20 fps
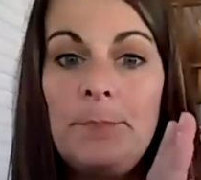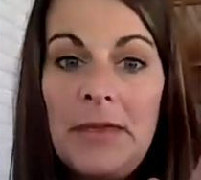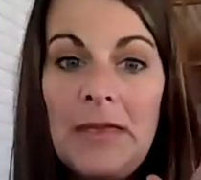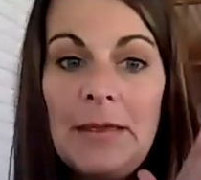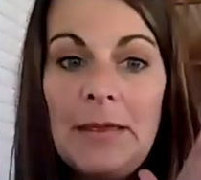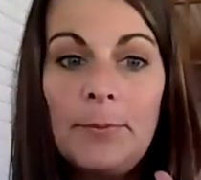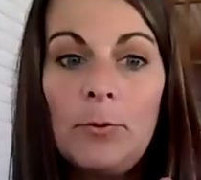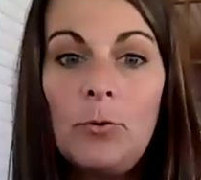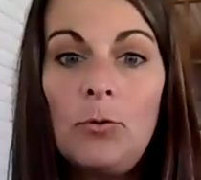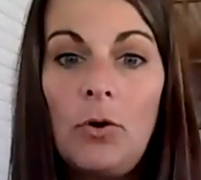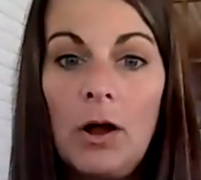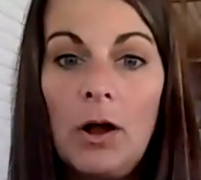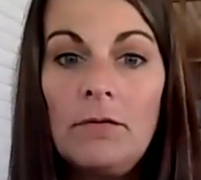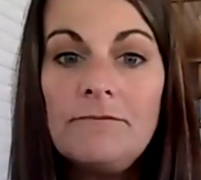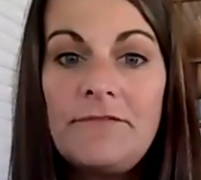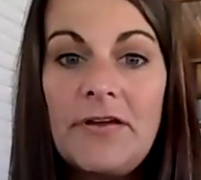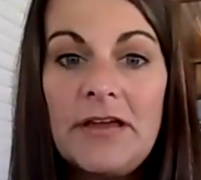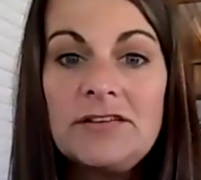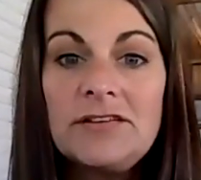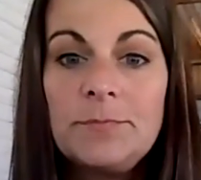people
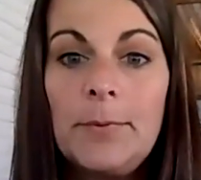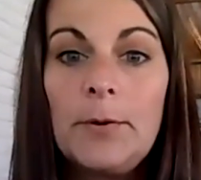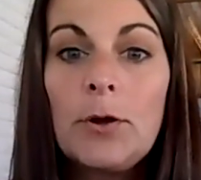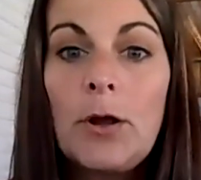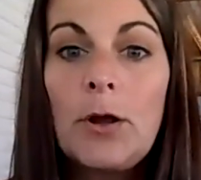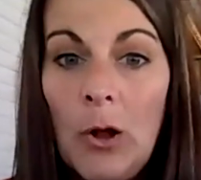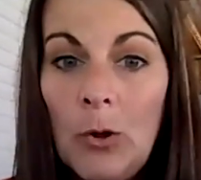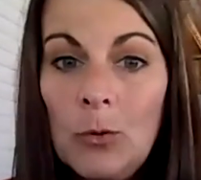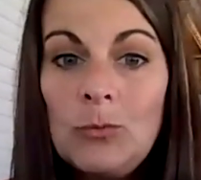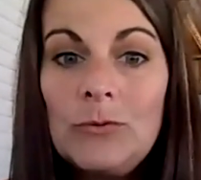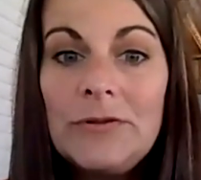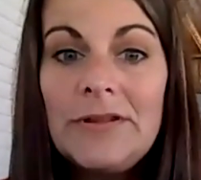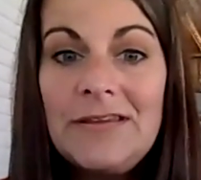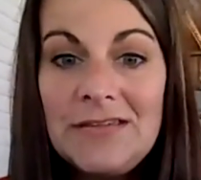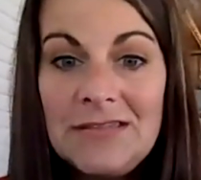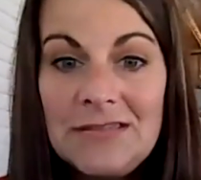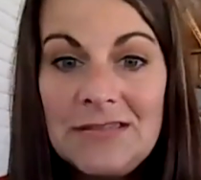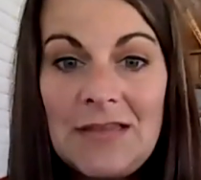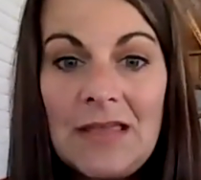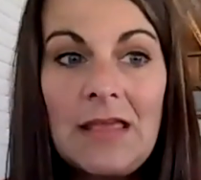on Facebook only
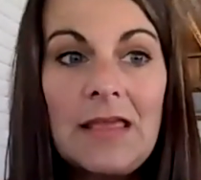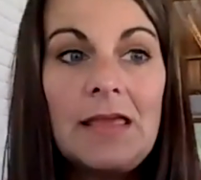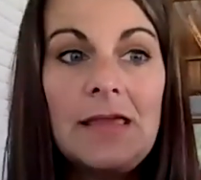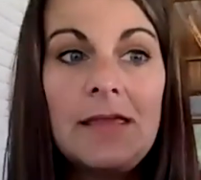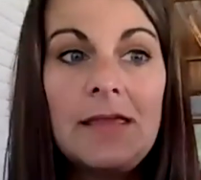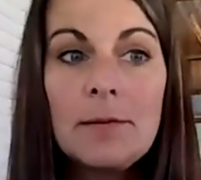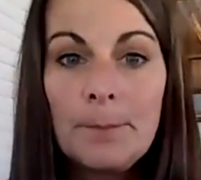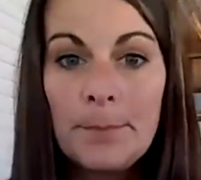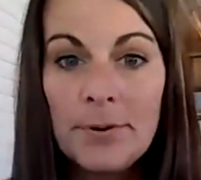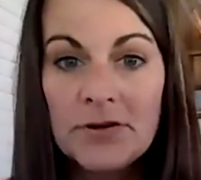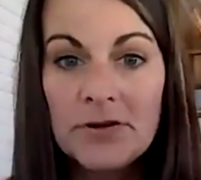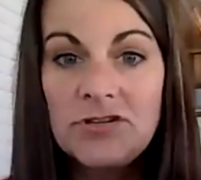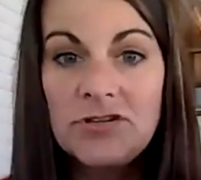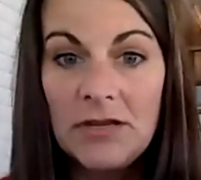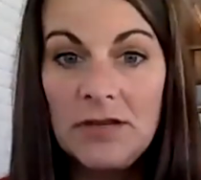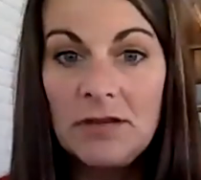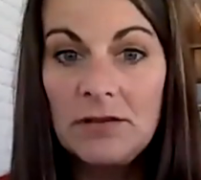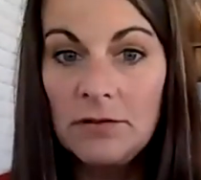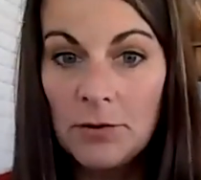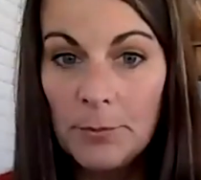see
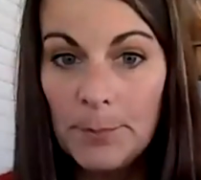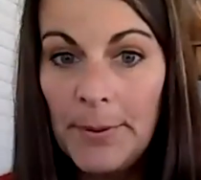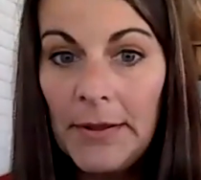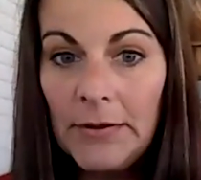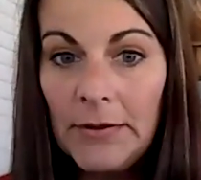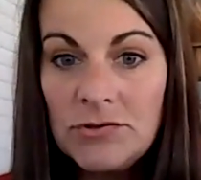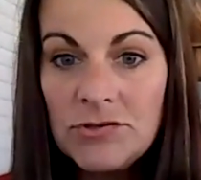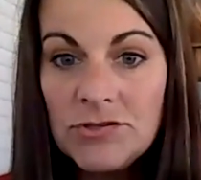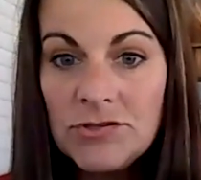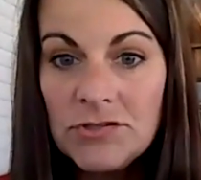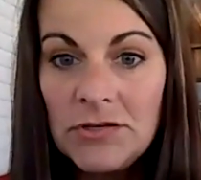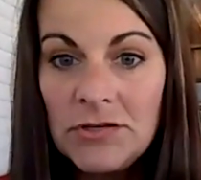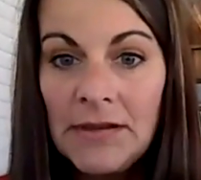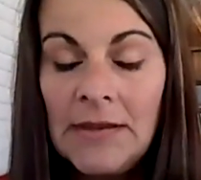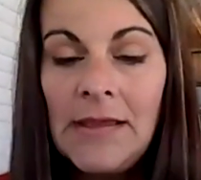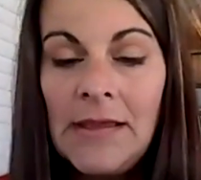particular posts.